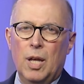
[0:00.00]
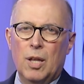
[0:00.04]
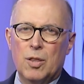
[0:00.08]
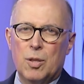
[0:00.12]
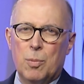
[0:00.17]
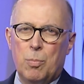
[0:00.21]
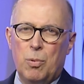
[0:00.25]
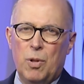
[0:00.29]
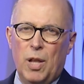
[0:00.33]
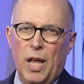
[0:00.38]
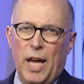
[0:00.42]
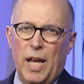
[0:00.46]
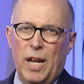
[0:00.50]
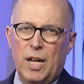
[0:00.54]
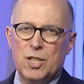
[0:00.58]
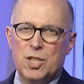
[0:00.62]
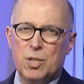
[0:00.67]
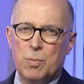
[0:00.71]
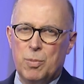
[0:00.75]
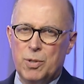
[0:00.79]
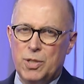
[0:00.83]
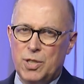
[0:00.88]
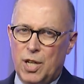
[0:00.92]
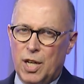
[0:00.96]
The plan has
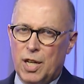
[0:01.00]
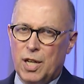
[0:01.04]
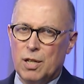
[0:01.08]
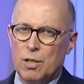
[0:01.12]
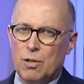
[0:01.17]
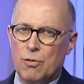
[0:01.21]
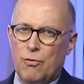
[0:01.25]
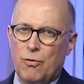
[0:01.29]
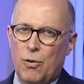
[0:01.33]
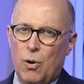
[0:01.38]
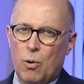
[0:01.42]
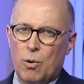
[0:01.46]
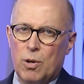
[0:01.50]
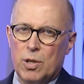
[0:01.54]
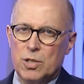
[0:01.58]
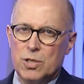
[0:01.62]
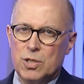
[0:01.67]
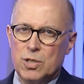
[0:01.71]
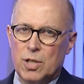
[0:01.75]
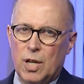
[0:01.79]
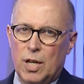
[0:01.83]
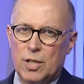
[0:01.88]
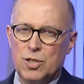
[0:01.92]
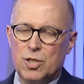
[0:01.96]
a particular
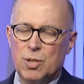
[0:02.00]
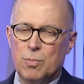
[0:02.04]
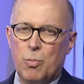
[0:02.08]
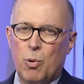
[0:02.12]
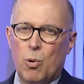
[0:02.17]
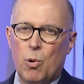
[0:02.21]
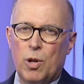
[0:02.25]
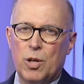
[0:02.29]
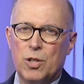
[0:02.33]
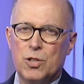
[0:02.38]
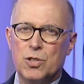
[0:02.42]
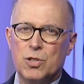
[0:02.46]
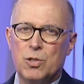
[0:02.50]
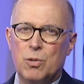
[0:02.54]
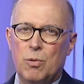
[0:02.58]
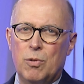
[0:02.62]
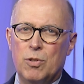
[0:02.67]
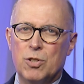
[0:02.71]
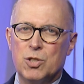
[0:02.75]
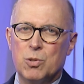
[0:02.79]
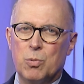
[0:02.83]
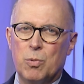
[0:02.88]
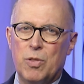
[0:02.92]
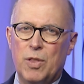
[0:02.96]
focus on supporting
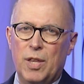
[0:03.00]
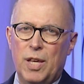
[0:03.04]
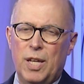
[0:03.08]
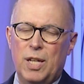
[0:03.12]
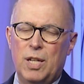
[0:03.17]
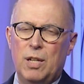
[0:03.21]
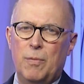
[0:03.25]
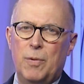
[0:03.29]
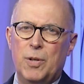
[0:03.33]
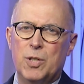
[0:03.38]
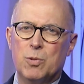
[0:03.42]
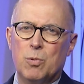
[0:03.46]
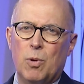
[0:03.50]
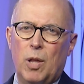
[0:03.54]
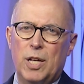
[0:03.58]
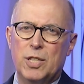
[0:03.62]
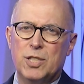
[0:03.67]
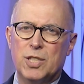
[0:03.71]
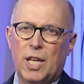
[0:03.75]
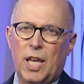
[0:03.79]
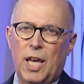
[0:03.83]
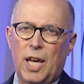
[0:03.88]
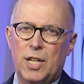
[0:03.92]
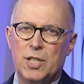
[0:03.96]
students with individual
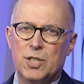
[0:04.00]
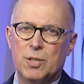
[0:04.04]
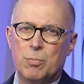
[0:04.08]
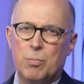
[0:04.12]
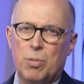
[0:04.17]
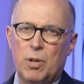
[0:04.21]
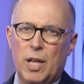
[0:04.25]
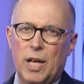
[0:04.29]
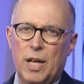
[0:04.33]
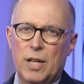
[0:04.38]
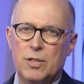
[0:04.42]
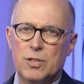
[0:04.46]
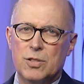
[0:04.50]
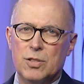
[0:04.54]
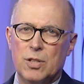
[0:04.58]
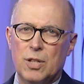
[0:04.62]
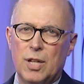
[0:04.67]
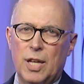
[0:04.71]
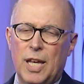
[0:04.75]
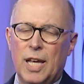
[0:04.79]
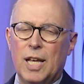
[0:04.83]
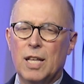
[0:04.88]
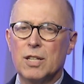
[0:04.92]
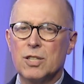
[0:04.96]
education plans,
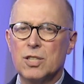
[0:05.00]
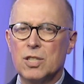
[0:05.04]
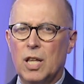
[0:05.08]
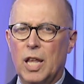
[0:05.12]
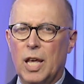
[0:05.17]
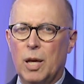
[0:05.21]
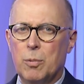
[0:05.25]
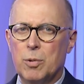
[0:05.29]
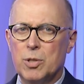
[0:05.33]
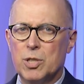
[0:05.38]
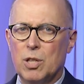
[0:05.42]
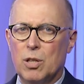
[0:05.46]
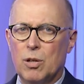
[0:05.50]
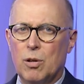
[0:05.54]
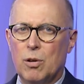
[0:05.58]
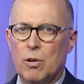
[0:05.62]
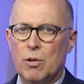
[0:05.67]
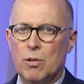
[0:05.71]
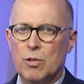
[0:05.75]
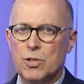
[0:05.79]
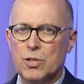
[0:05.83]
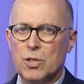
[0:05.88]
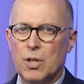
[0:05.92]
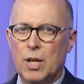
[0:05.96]
English language
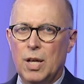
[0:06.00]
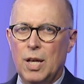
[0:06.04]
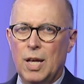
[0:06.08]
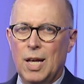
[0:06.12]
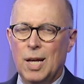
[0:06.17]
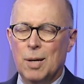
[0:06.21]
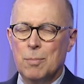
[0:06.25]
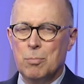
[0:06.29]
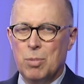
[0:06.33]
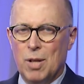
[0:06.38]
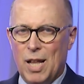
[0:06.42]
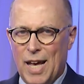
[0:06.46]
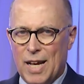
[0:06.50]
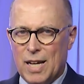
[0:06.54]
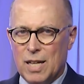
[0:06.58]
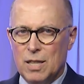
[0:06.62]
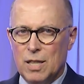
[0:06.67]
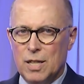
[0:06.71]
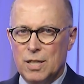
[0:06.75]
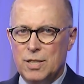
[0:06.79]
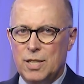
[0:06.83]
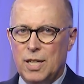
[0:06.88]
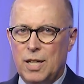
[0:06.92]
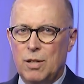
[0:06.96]
learners, Black and
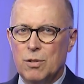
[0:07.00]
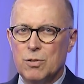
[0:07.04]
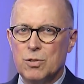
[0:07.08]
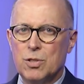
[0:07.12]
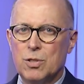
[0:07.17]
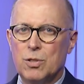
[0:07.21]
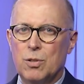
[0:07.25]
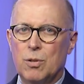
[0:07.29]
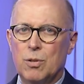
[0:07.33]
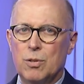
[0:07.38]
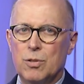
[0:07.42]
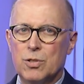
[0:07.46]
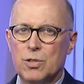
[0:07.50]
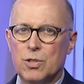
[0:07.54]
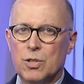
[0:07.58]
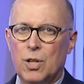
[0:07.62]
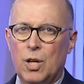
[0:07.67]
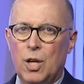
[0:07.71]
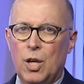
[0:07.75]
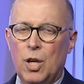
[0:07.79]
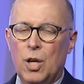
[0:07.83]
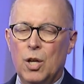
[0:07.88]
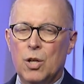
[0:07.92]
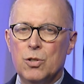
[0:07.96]
Latino students,
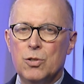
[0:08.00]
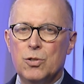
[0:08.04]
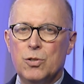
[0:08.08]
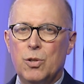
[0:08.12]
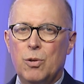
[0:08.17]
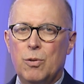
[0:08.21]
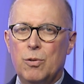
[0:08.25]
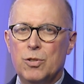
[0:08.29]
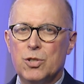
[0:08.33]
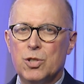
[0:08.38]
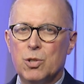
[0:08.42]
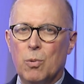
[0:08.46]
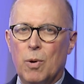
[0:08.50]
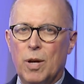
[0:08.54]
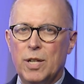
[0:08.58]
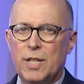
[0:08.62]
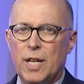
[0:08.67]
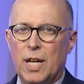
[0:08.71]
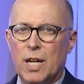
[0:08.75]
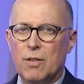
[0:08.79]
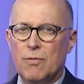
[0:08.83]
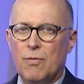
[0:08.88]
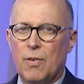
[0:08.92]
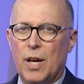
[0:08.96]
students who
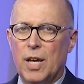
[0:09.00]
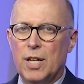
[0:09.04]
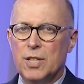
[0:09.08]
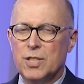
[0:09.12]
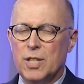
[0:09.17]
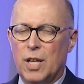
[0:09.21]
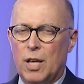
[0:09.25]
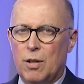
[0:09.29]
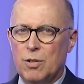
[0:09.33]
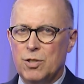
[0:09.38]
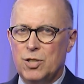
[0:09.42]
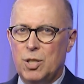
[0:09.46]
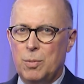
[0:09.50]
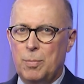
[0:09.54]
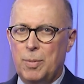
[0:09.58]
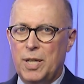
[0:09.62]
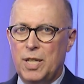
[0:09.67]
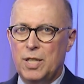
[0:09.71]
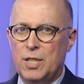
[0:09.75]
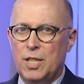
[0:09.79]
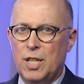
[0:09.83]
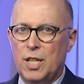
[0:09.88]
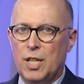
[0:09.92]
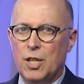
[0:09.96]
identify as
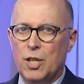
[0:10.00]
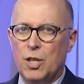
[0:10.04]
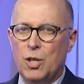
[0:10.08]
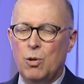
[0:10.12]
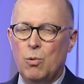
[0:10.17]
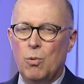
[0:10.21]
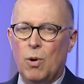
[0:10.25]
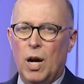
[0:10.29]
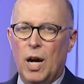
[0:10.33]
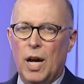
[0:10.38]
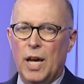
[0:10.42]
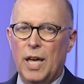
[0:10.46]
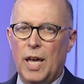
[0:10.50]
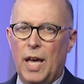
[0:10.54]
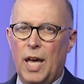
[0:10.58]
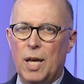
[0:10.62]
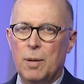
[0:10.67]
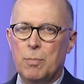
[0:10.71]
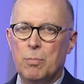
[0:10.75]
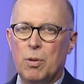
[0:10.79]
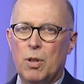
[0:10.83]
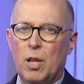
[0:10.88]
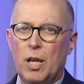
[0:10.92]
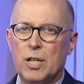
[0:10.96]

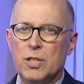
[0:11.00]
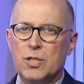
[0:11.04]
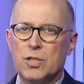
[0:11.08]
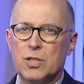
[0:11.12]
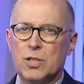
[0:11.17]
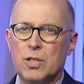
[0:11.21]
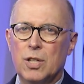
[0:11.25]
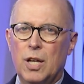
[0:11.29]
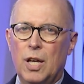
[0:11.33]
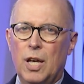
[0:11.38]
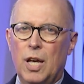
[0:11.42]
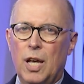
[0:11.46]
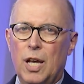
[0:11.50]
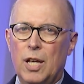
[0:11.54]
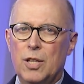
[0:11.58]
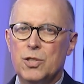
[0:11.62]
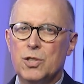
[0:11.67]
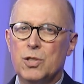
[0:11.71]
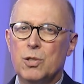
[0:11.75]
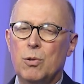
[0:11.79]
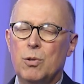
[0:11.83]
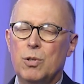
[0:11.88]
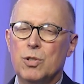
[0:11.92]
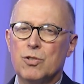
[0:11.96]
LGBTQIA+, and
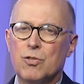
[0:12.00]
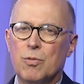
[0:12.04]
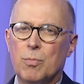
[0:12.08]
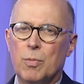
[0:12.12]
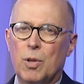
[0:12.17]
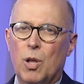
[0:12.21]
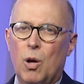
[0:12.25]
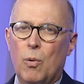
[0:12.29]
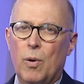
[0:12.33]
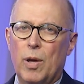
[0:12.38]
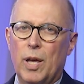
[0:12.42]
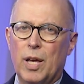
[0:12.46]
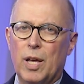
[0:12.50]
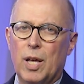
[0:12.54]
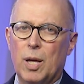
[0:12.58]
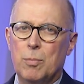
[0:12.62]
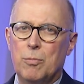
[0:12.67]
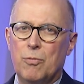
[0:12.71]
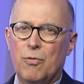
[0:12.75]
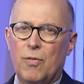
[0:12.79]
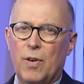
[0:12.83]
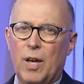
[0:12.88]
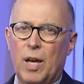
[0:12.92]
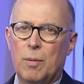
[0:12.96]
students from low-income
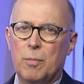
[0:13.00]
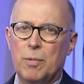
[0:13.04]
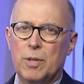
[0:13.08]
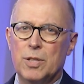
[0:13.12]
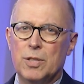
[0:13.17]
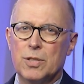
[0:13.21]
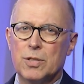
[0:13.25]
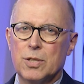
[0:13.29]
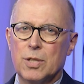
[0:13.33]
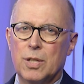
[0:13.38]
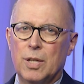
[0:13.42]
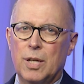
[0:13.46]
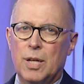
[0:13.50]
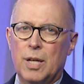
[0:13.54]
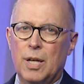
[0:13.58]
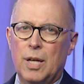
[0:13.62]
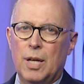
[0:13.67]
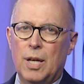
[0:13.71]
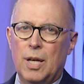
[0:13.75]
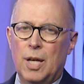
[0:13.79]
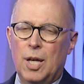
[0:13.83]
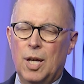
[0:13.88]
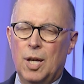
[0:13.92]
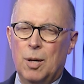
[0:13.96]
families.
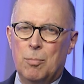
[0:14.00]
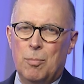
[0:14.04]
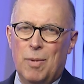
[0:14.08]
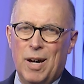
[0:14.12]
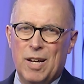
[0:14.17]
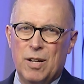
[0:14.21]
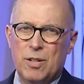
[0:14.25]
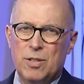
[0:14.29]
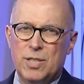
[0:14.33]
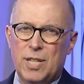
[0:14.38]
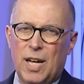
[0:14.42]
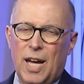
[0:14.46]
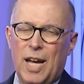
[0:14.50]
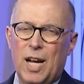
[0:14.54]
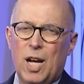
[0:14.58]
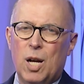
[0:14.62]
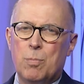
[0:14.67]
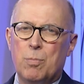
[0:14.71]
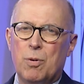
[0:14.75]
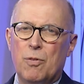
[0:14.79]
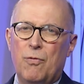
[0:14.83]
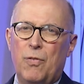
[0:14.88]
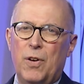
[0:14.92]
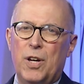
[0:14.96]
My entire
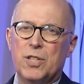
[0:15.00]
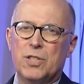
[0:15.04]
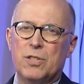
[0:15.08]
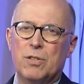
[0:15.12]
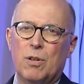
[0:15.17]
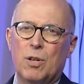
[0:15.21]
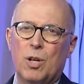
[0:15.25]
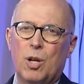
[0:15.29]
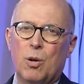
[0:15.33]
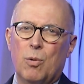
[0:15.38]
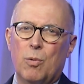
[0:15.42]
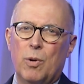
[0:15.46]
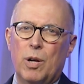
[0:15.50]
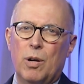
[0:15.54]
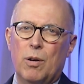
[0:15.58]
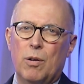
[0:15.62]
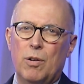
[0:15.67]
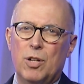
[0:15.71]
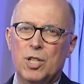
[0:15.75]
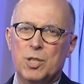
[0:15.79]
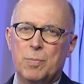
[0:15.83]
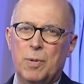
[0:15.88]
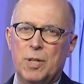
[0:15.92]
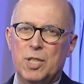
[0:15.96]
professional career
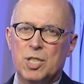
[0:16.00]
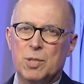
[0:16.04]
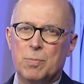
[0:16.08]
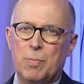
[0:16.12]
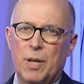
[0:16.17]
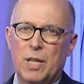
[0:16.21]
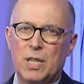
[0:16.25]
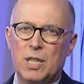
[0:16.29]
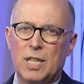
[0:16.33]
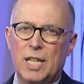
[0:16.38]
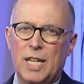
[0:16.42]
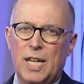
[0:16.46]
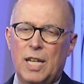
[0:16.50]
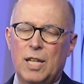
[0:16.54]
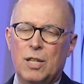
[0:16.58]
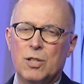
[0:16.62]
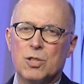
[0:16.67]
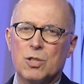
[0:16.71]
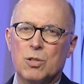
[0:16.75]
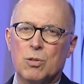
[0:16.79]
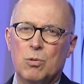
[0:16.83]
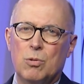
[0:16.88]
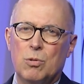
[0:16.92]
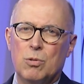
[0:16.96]
has been spent leading
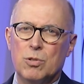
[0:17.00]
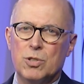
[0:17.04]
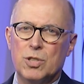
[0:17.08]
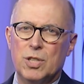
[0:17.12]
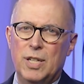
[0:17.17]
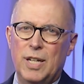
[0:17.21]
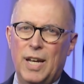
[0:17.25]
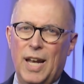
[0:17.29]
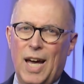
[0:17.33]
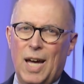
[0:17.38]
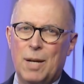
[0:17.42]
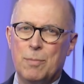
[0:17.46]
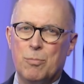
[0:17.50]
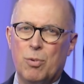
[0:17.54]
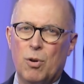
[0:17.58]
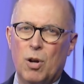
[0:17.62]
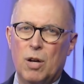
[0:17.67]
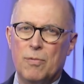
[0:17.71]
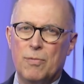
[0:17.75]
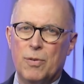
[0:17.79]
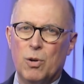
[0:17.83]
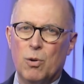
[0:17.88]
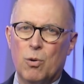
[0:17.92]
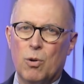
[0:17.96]
schools and
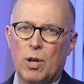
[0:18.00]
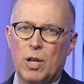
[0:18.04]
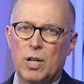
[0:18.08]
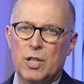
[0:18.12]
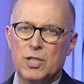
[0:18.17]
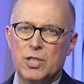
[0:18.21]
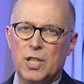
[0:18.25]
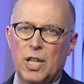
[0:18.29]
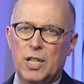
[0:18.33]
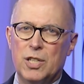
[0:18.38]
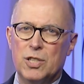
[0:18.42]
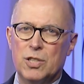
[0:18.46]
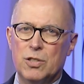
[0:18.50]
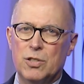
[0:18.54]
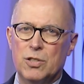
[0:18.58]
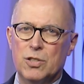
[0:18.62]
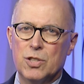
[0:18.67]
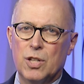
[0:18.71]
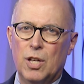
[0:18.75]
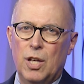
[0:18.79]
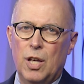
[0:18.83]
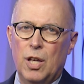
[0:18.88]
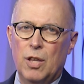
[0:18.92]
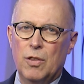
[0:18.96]
nonprofit
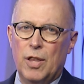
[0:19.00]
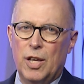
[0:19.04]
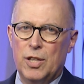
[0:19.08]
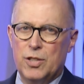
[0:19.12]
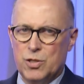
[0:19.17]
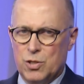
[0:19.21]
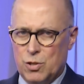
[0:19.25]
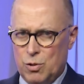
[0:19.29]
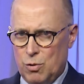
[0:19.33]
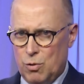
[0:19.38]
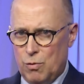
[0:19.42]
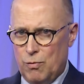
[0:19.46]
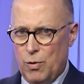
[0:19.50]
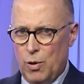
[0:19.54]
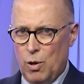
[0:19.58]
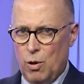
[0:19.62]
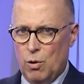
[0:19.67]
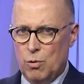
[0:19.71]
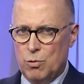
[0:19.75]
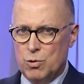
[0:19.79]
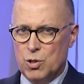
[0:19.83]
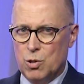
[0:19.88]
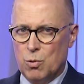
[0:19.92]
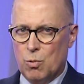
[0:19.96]
organizations that serve
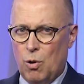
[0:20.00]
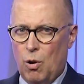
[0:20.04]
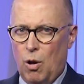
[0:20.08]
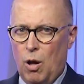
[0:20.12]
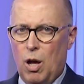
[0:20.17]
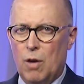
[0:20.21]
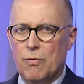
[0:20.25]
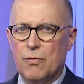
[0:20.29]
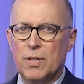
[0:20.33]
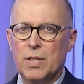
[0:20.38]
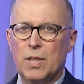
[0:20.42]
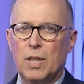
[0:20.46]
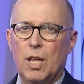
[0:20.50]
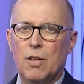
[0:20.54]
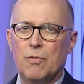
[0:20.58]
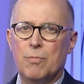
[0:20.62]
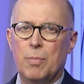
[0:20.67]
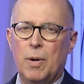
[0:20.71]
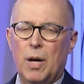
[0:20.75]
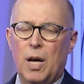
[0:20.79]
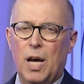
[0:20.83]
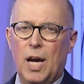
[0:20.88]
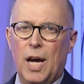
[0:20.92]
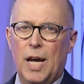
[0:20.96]
those who are often left
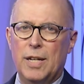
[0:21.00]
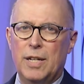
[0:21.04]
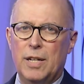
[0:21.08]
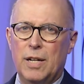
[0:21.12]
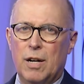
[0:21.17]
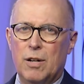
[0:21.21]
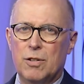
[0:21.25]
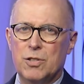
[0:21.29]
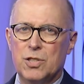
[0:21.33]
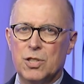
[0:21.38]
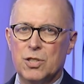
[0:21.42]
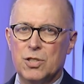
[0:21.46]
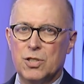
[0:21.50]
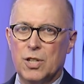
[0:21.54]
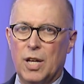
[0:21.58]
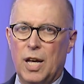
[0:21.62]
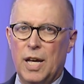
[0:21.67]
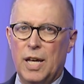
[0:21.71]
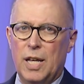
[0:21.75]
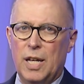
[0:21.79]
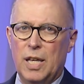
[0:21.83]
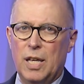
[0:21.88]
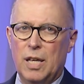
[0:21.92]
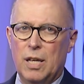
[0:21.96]
behind in our
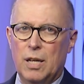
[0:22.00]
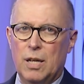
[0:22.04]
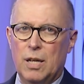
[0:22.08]
society.